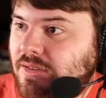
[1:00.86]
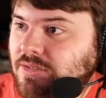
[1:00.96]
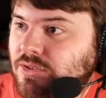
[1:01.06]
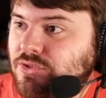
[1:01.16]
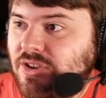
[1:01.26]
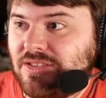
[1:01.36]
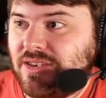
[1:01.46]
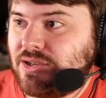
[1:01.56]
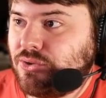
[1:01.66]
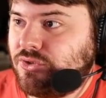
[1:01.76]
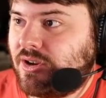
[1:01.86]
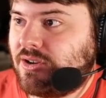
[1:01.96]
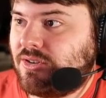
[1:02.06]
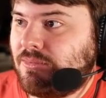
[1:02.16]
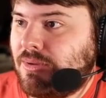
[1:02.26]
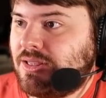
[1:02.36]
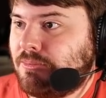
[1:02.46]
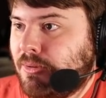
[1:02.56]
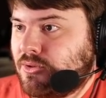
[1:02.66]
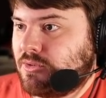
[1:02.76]
This is your chance to get an Ultra character and make the
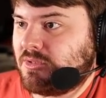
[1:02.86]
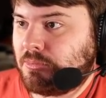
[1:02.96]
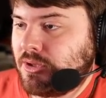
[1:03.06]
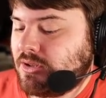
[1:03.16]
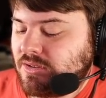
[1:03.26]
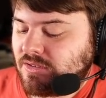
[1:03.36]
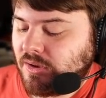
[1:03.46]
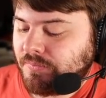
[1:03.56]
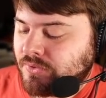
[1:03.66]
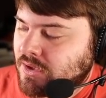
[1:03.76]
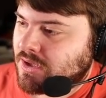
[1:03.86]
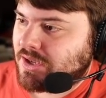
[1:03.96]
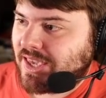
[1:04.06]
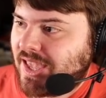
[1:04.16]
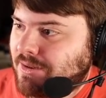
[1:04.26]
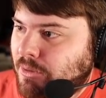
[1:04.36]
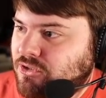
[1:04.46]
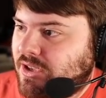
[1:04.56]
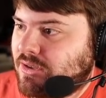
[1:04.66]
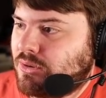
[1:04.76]
most of his abilities. So, again,
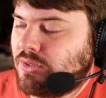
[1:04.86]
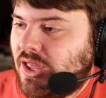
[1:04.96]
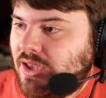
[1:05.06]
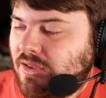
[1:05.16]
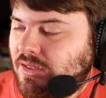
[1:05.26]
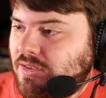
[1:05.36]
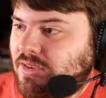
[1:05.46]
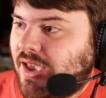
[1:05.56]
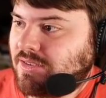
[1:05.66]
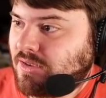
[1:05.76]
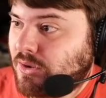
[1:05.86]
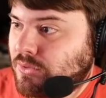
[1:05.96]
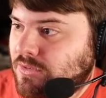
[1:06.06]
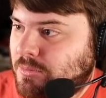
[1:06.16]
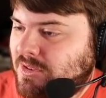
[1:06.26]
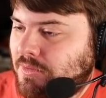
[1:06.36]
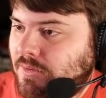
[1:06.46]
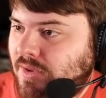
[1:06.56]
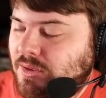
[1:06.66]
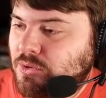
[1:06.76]
much like Goku, this guy has his own specific
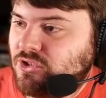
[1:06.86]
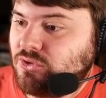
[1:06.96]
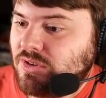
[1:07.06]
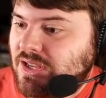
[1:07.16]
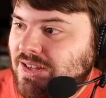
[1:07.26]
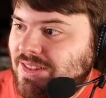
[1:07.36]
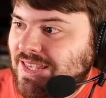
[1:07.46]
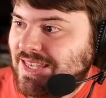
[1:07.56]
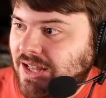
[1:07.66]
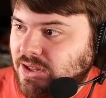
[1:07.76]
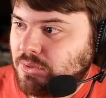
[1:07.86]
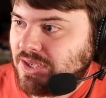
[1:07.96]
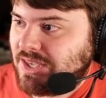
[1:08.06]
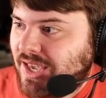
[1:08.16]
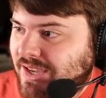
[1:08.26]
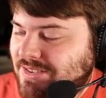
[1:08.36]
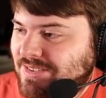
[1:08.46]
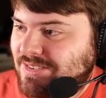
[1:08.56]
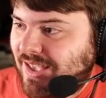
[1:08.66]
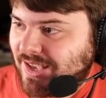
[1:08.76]
event, which you need the Yellow EX
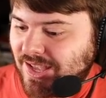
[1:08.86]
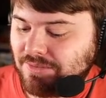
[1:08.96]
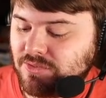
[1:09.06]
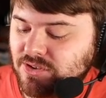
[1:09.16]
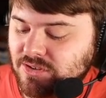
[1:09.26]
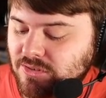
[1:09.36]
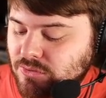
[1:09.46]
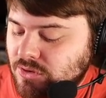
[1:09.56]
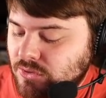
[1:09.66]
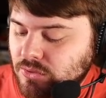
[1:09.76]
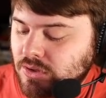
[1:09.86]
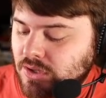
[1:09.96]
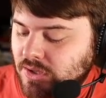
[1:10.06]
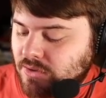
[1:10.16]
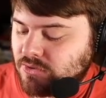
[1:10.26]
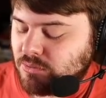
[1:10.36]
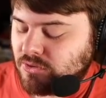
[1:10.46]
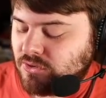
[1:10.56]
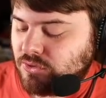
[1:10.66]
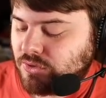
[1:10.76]
Zenkai Vegeta to do. So
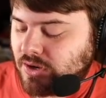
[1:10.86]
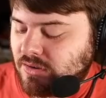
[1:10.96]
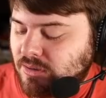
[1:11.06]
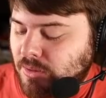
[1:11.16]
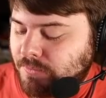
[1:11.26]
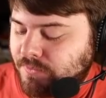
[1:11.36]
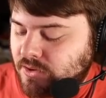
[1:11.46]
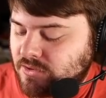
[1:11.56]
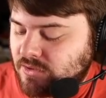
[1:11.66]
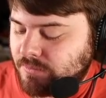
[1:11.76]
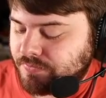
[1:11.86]
make sure you grind him up first.